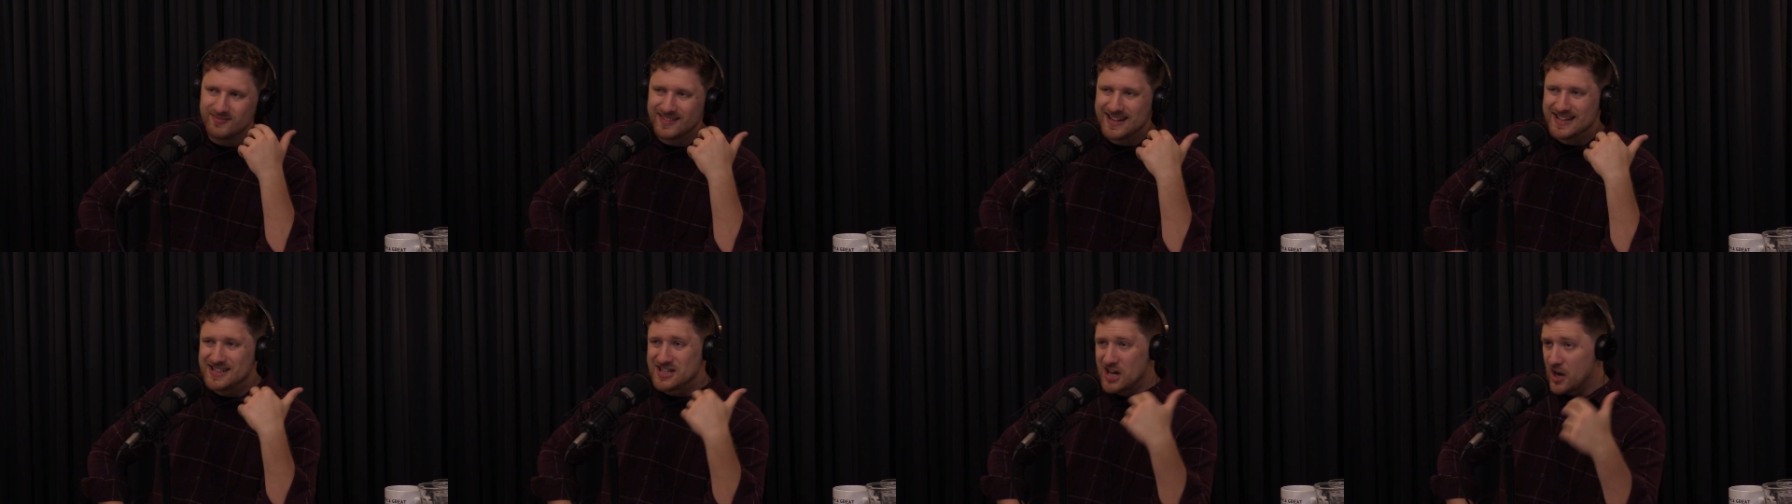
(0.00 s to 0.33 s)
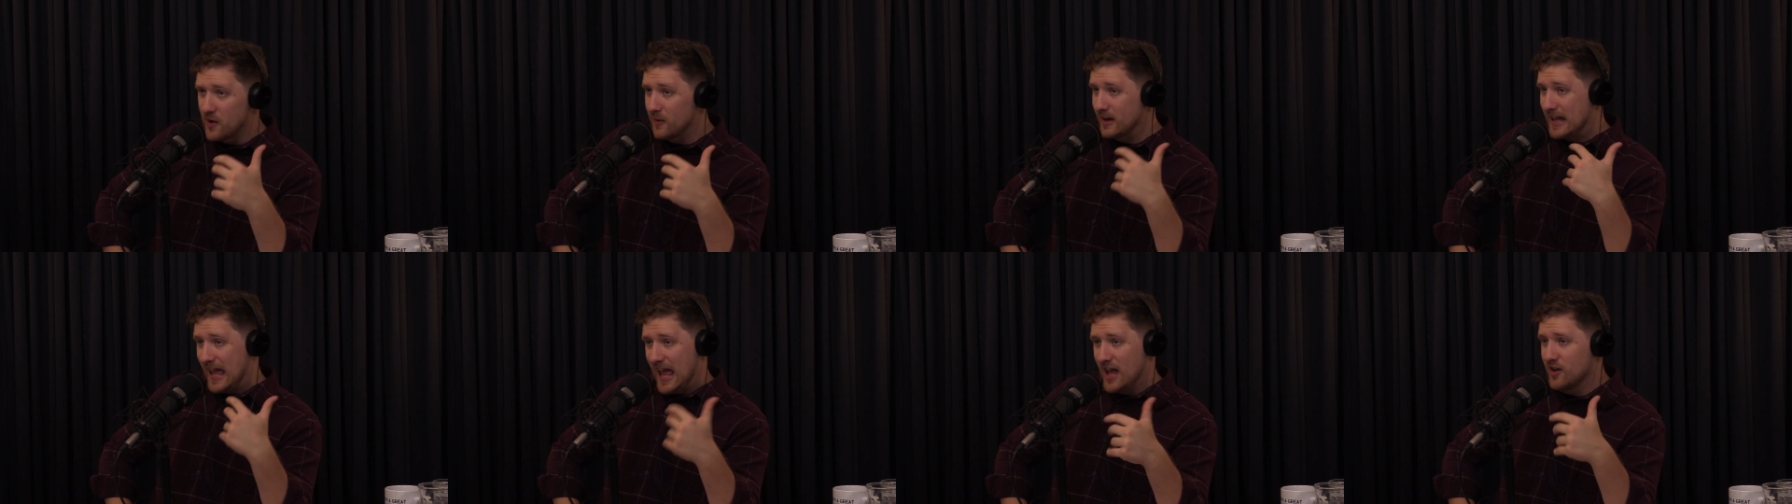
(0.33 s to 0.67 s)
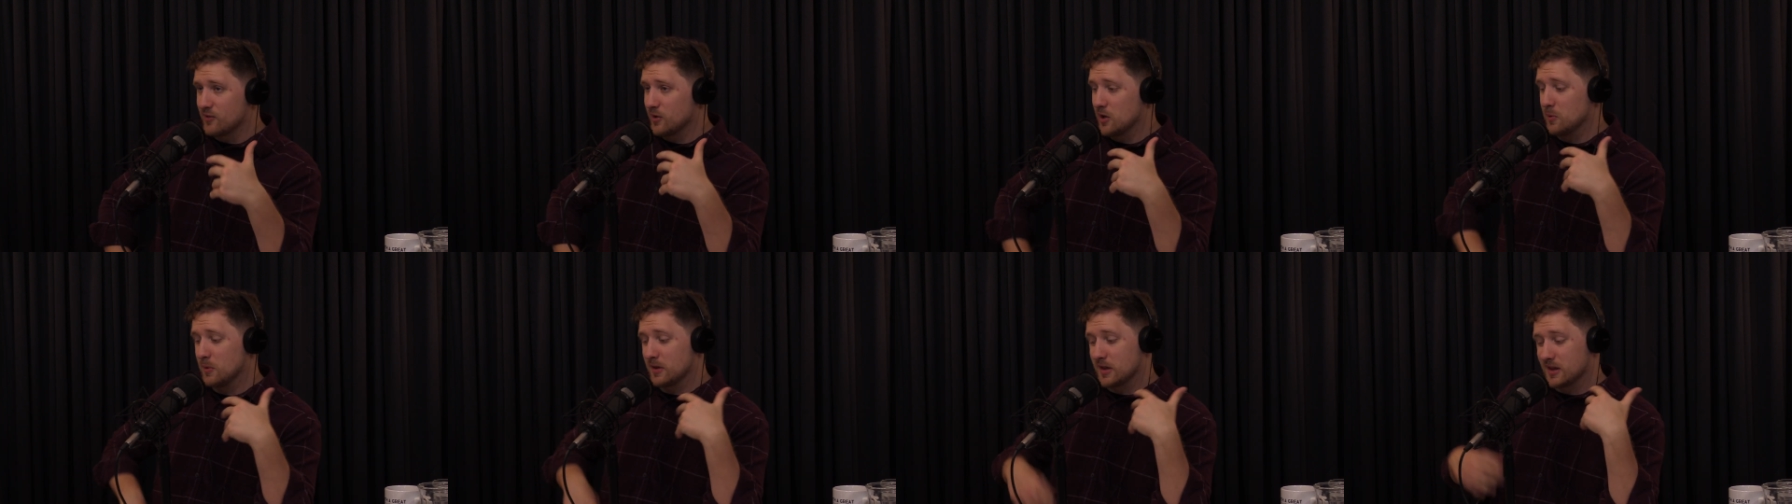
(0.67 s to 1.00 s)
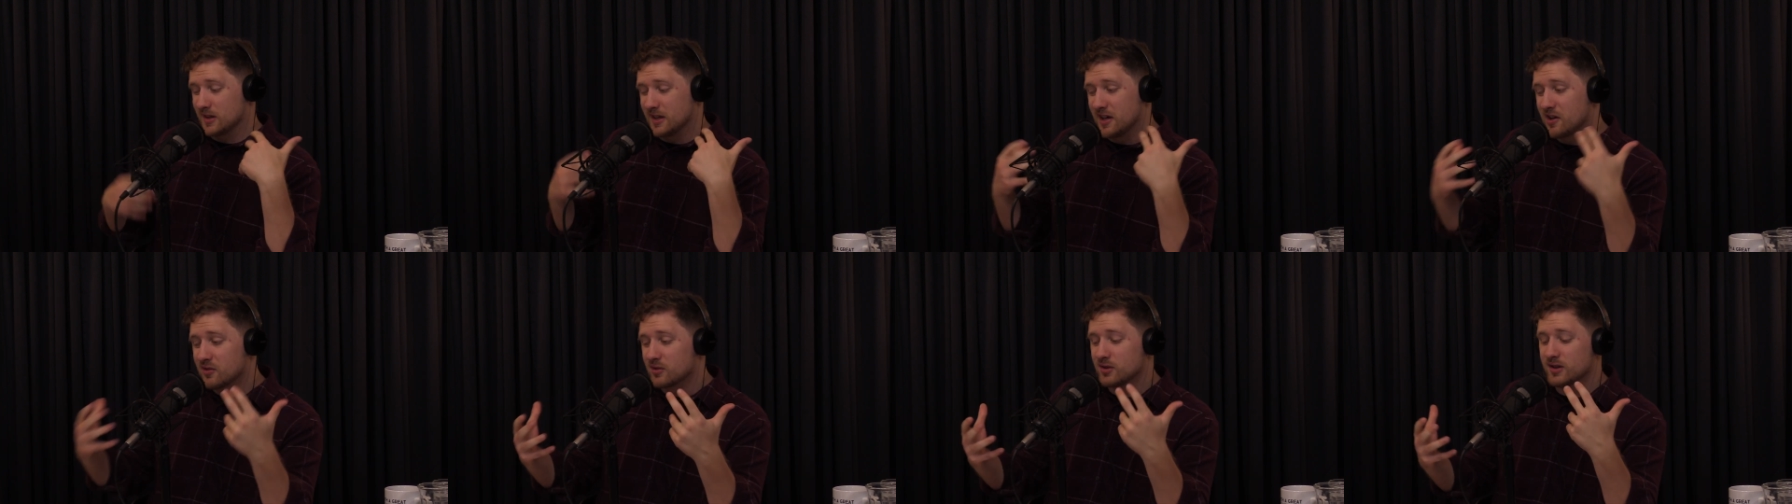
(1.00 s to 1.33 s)
Derrick Henry was
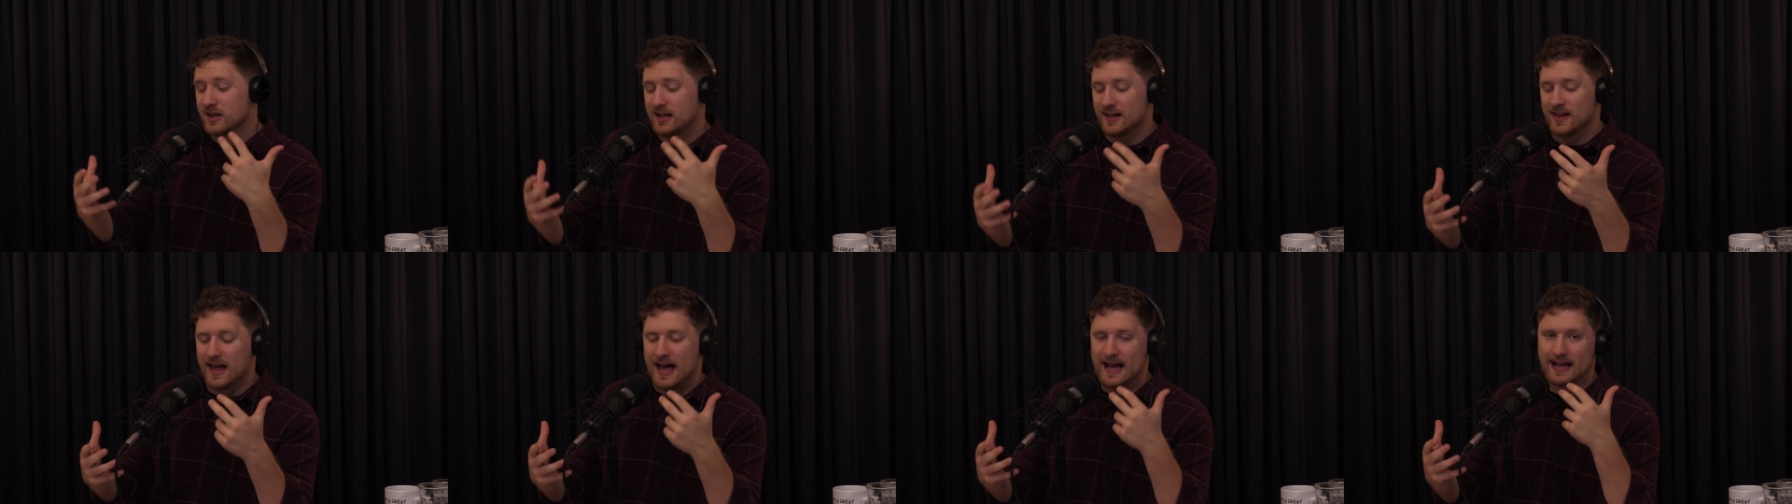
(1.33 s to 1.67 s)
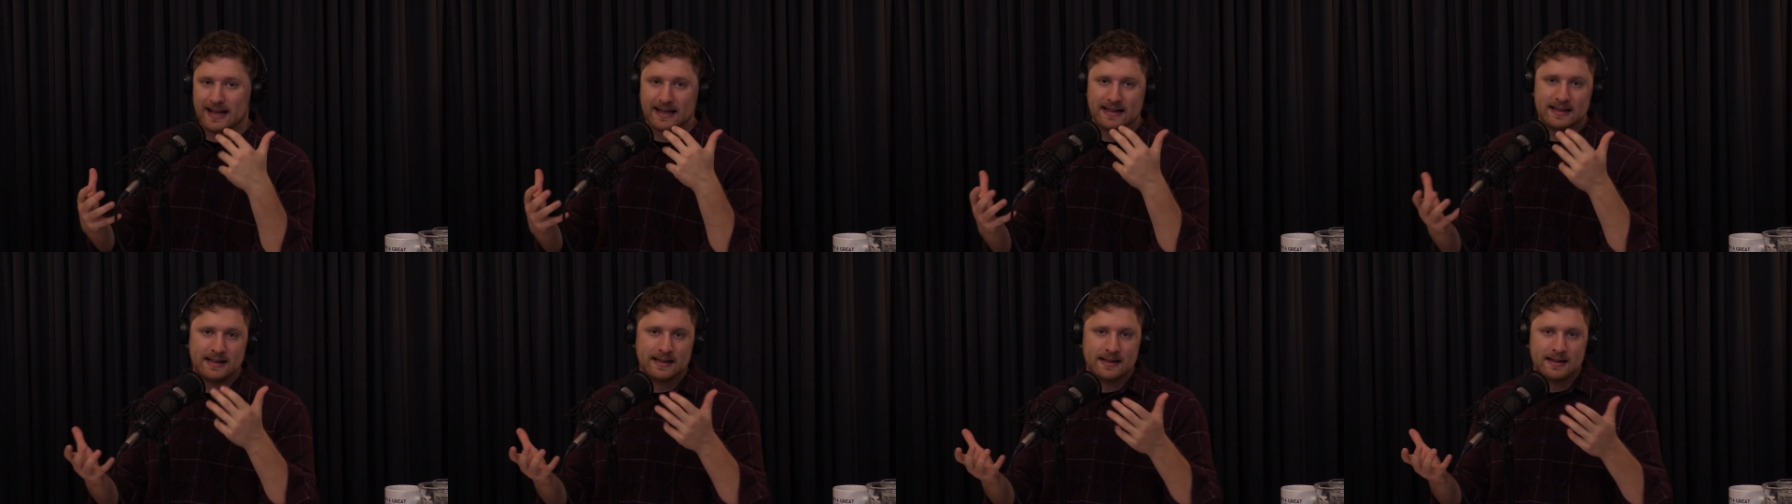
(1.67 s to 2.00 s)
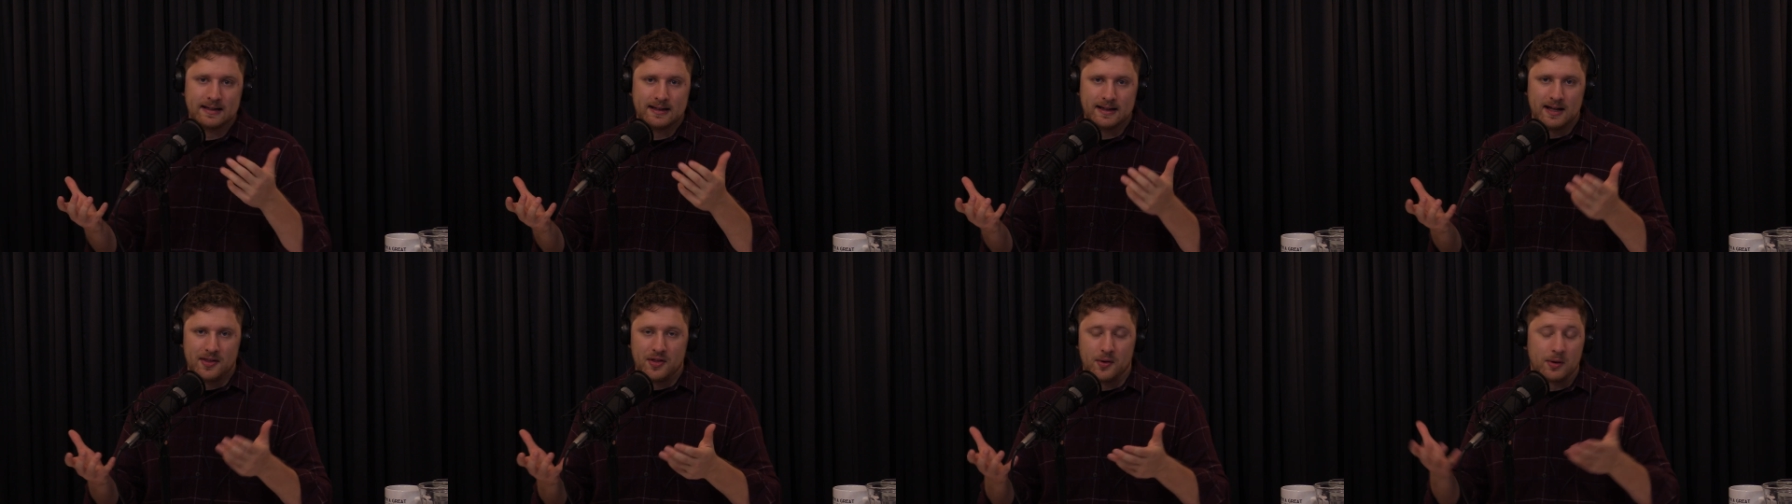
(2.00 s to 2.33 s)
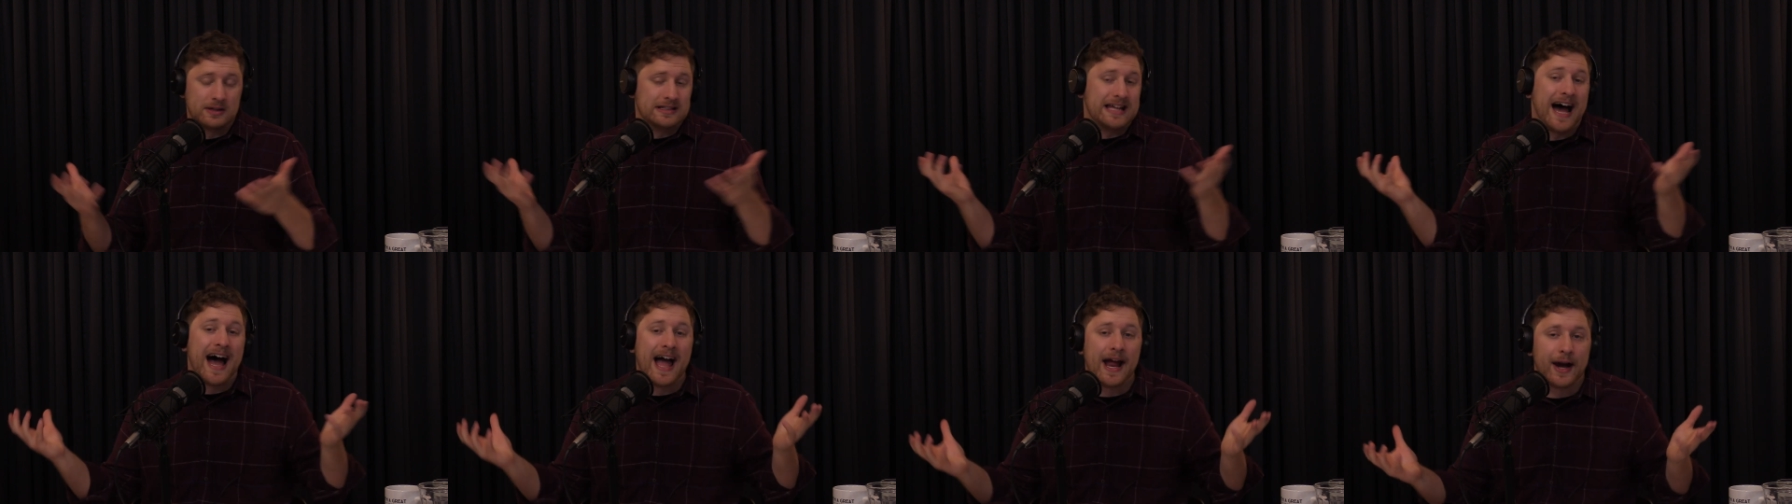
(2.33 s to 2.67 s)
literally like their
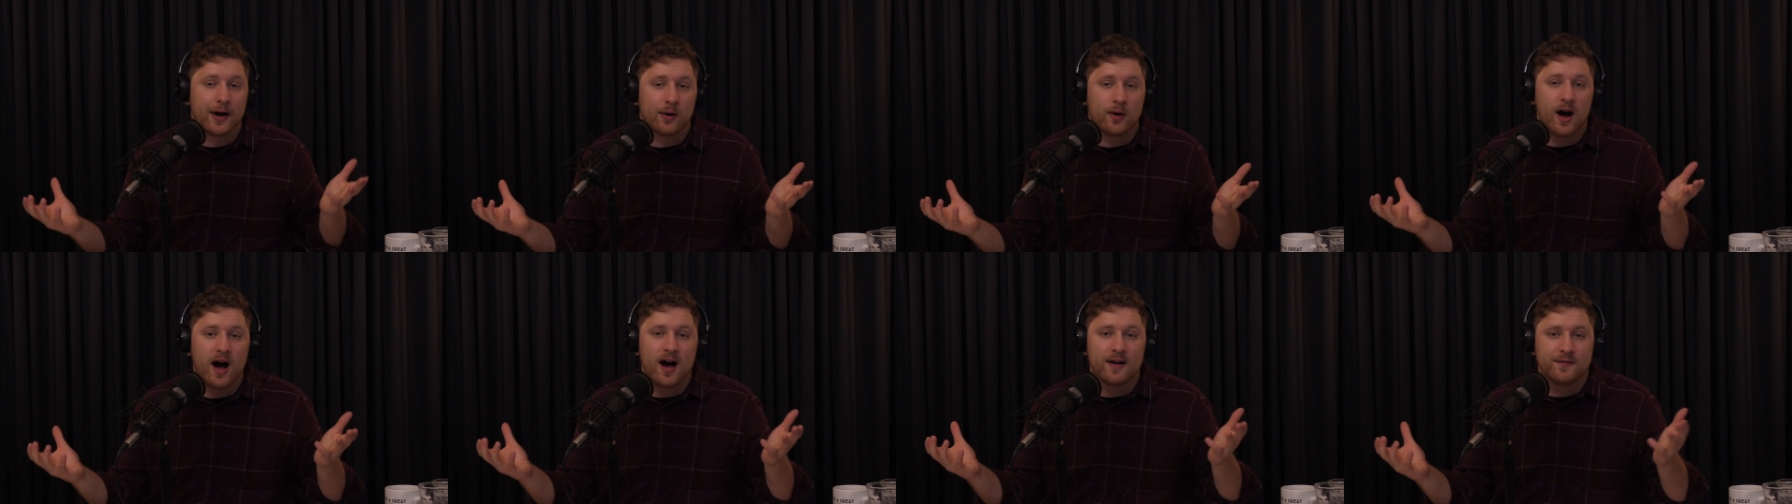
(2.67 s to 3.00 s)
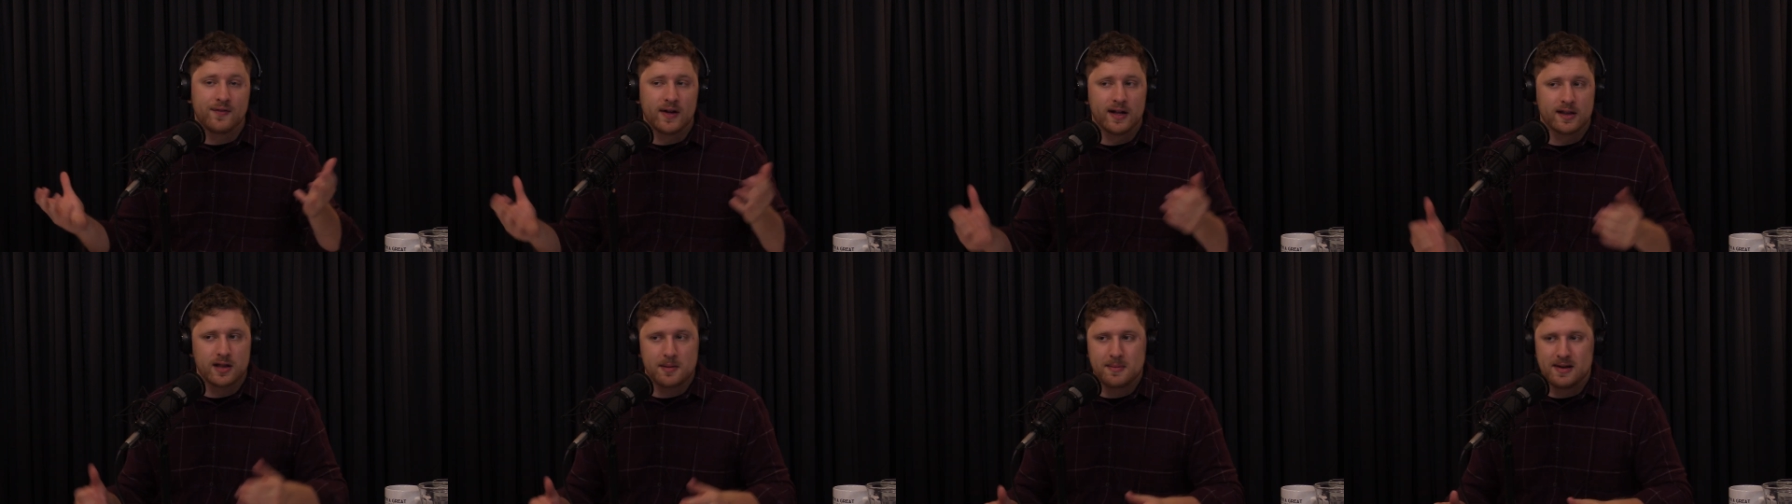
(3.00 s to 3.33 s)
entire offense.